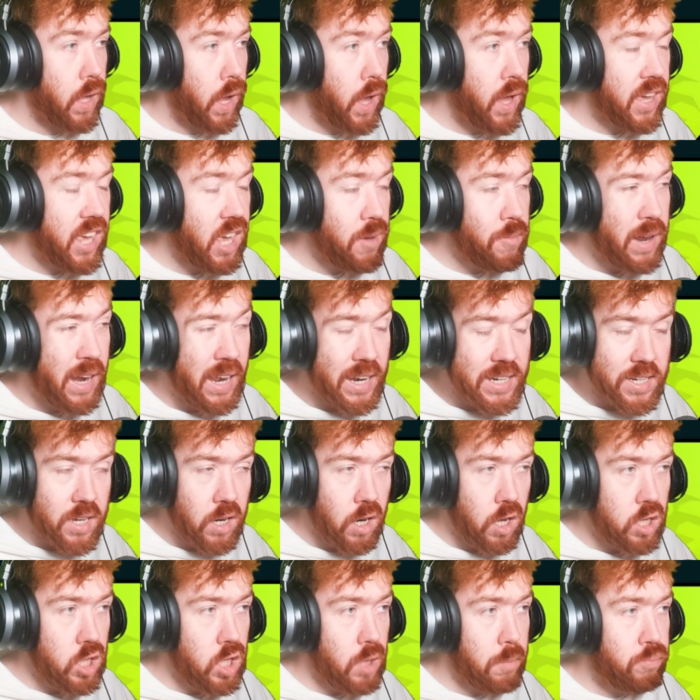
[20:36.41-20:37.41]
Okay,
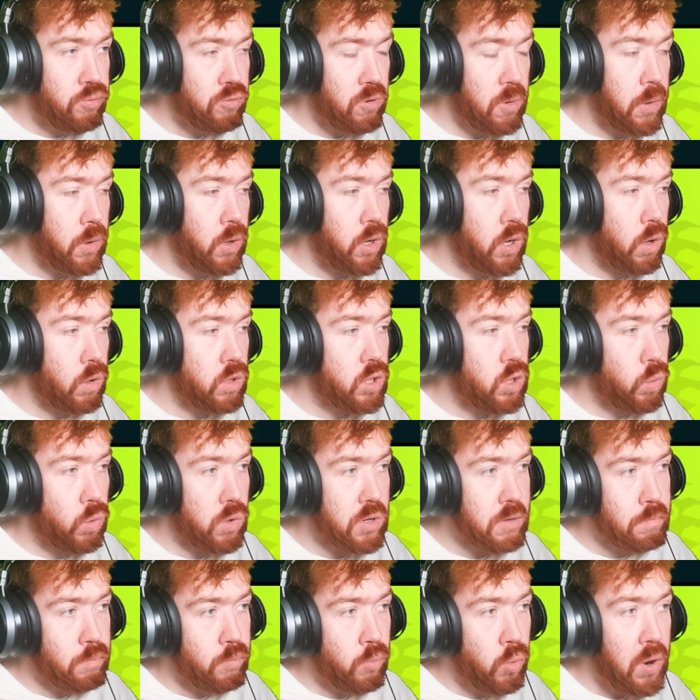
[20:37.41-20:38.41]
Melascula, you probably want to go
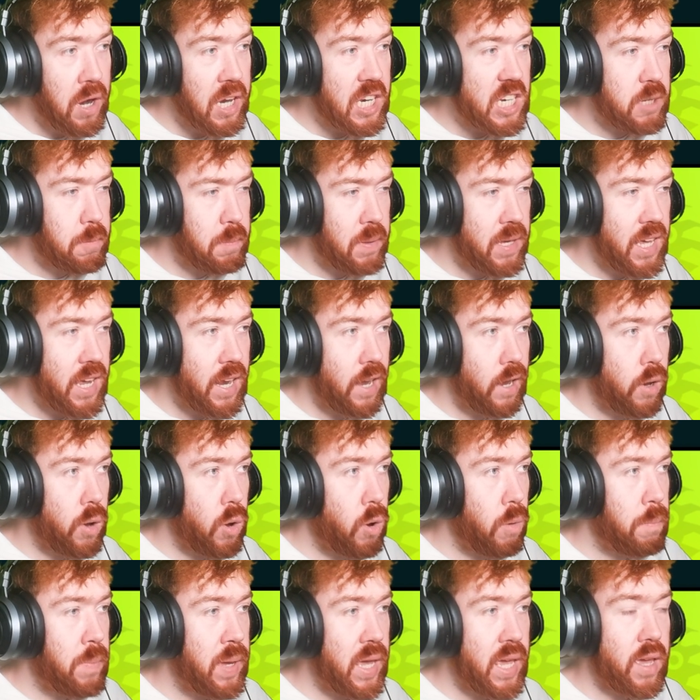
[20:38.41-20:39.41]
towards more HP a
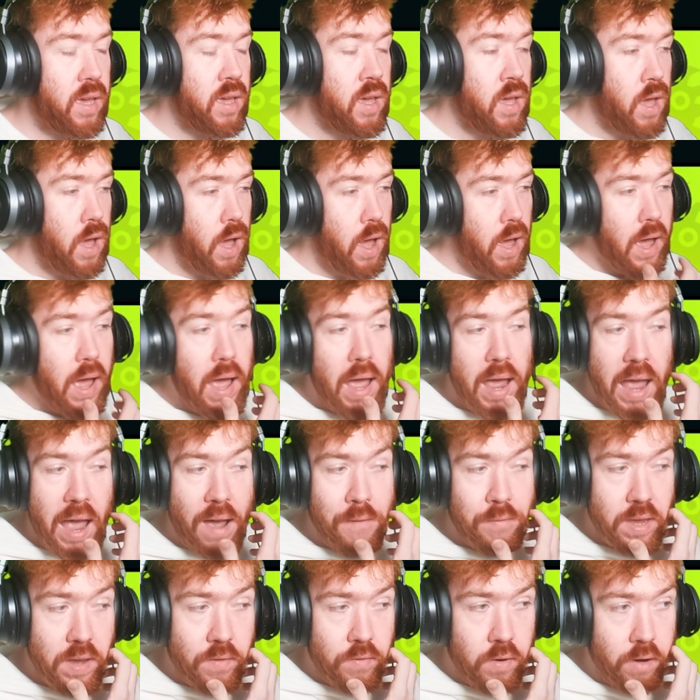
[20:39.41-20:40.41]
little bit. I
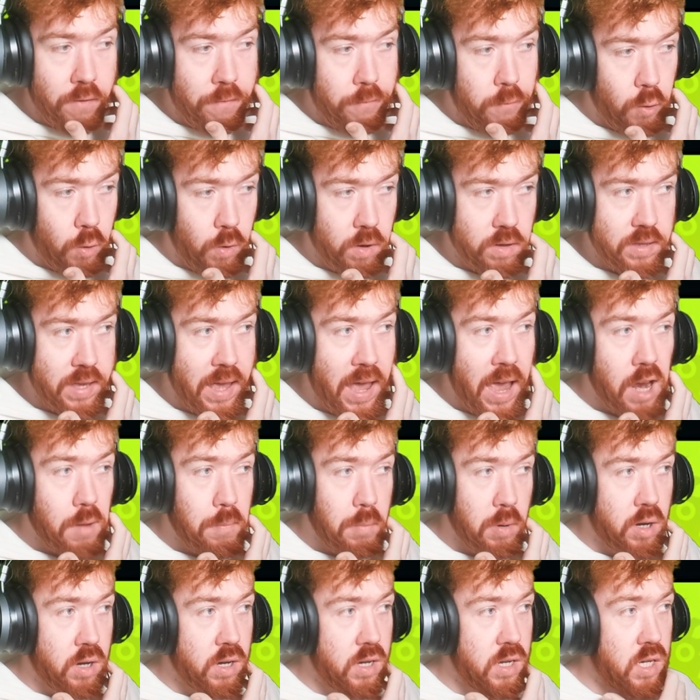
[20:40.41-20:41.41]
have given a full attack
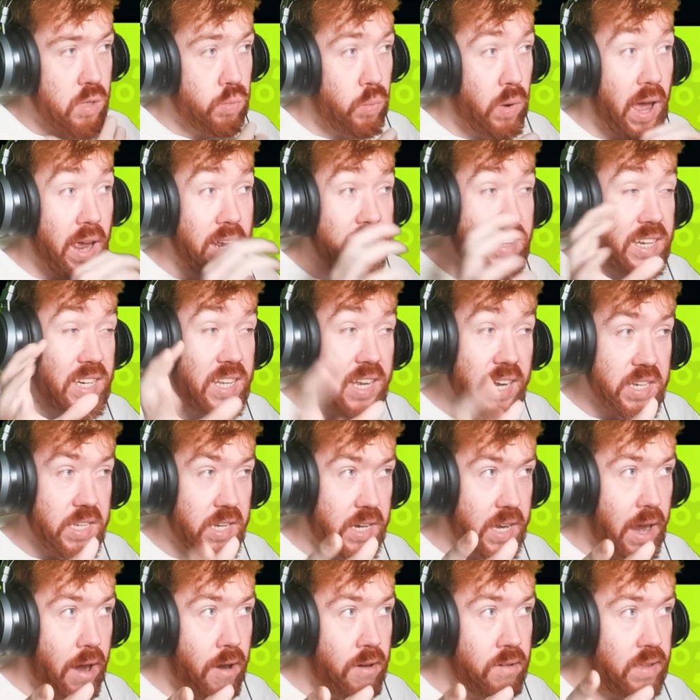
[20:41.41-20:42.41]
because when I did test
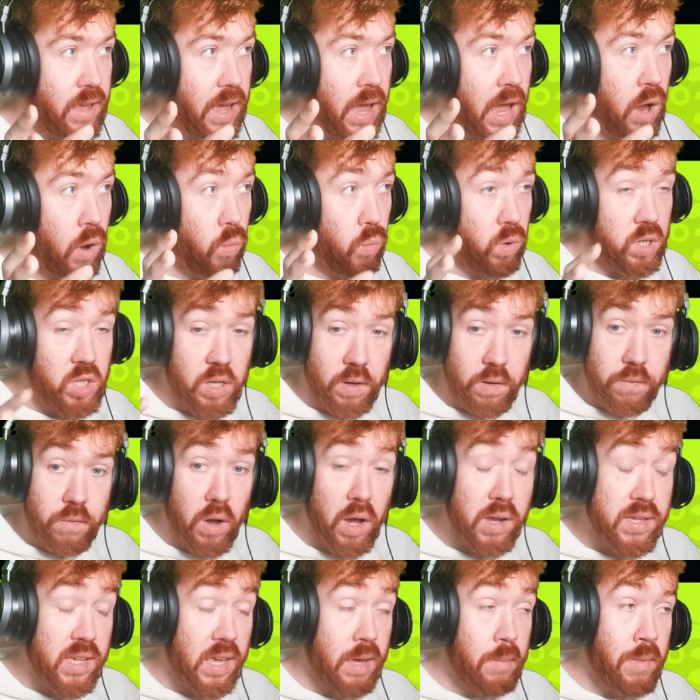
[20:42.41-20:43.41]
the character out when she
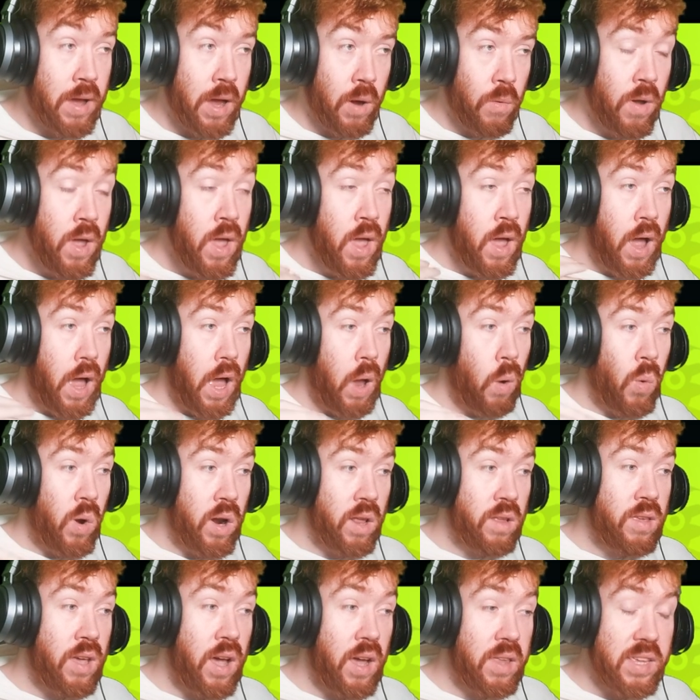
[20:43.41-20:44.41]
first came out, I
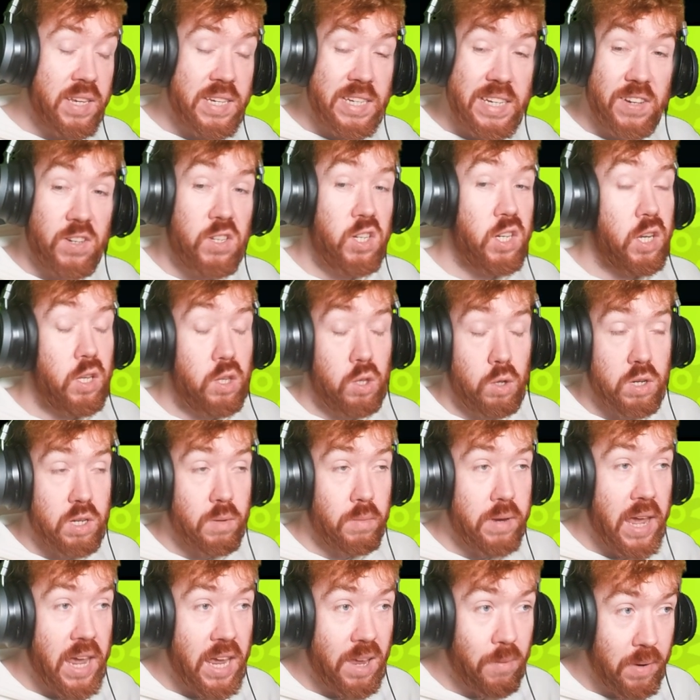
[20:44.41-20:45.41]
wanted her to see if she could do
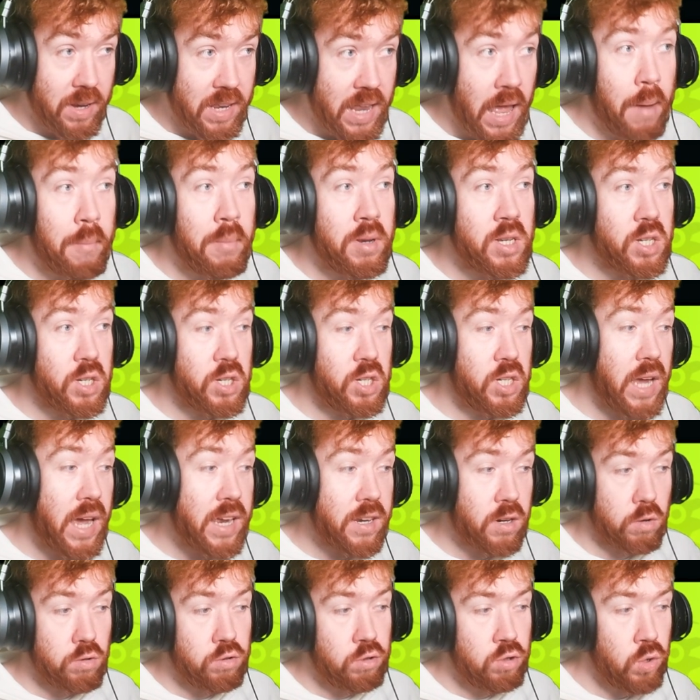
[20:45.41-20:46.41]
some AoE damage because she
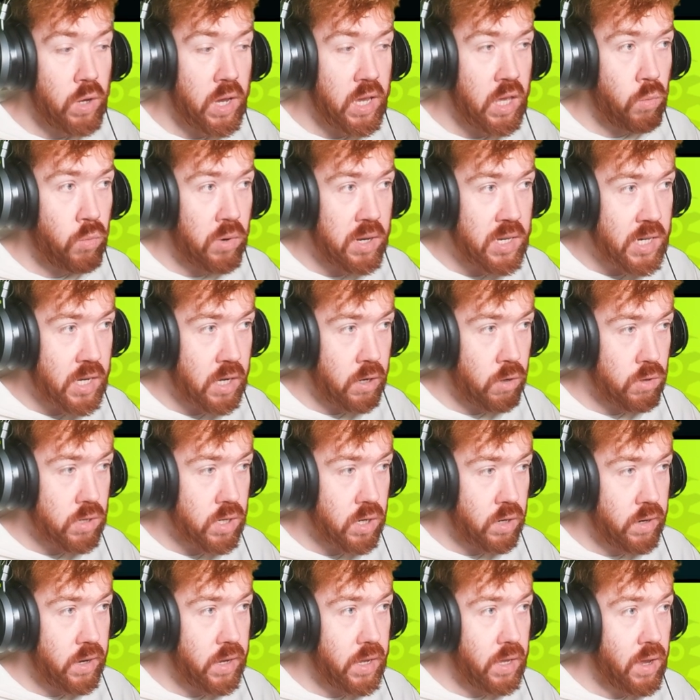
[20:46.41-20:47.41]
has got 2 AoE skills
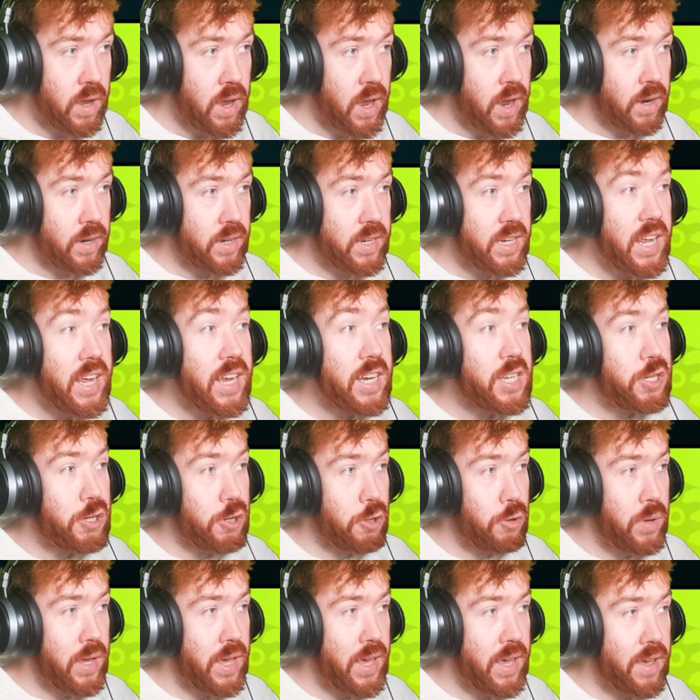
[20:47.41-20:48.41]
on the tier
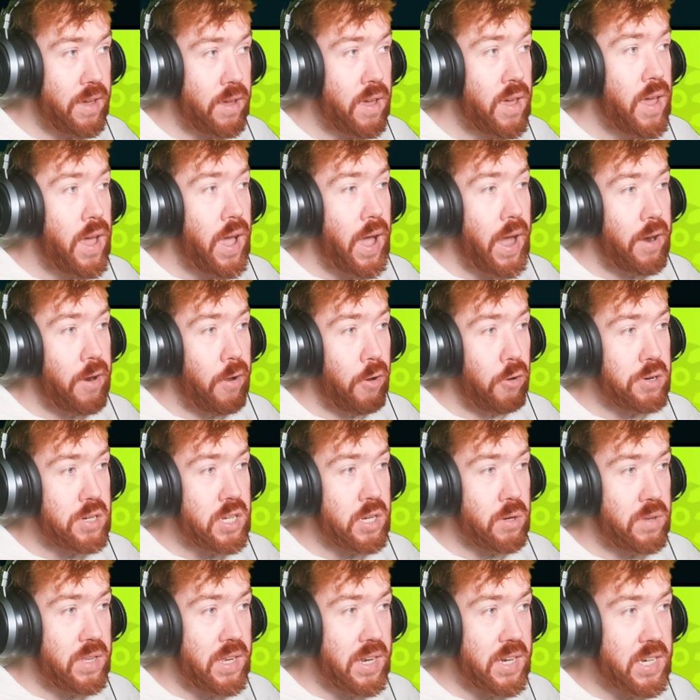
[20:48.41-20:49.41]
2 here and
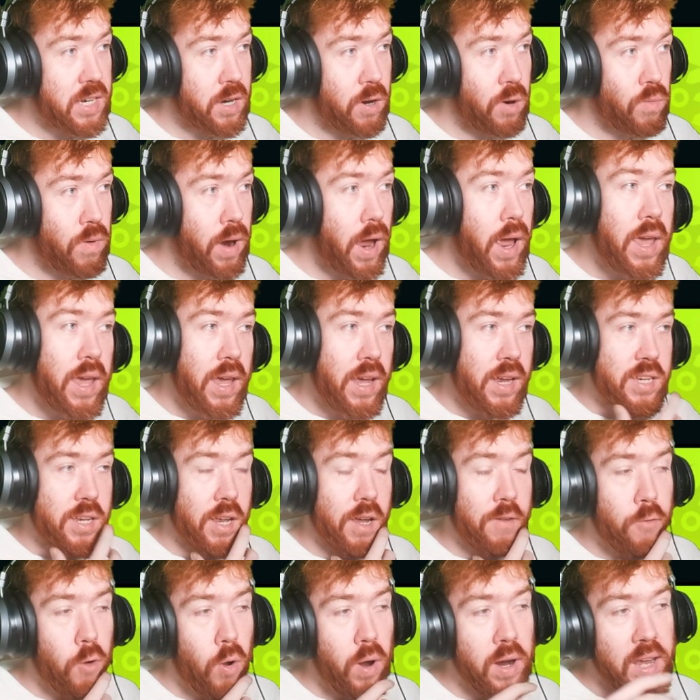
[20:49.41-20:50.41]
also this skill right here. So
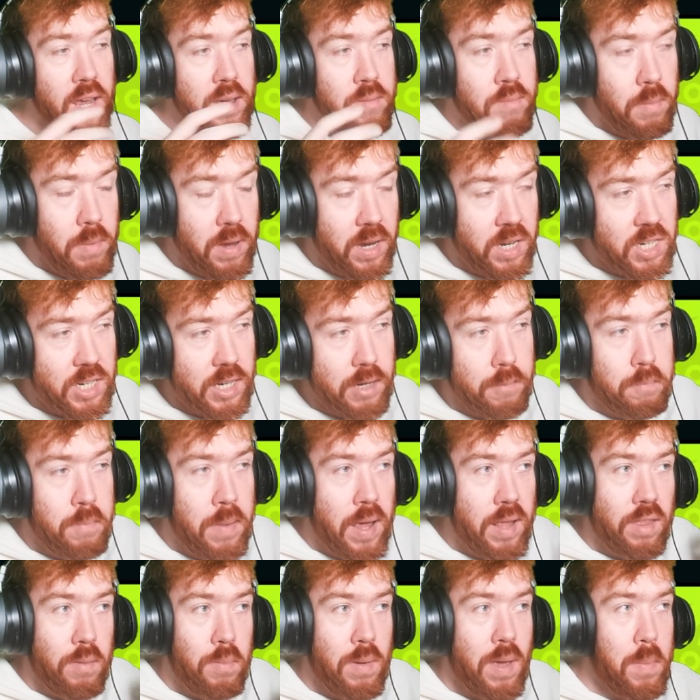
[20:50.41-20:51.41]
I thought, okay, maybe she's
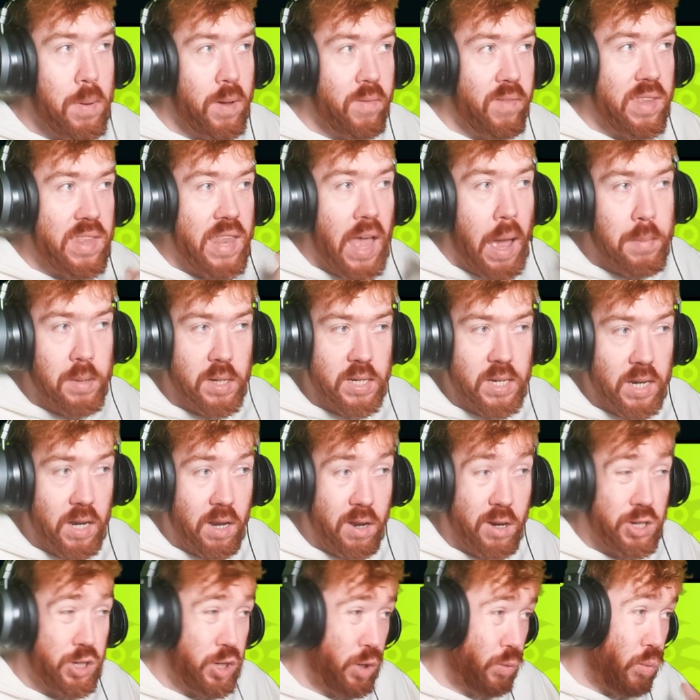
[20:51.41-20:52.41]
meant to be a bit of a damage
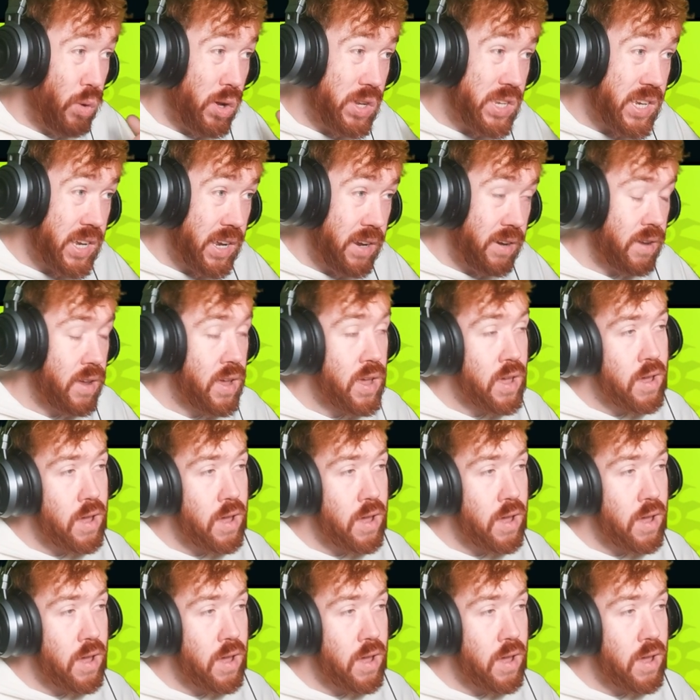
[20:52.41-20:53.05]
healer. She wasn't.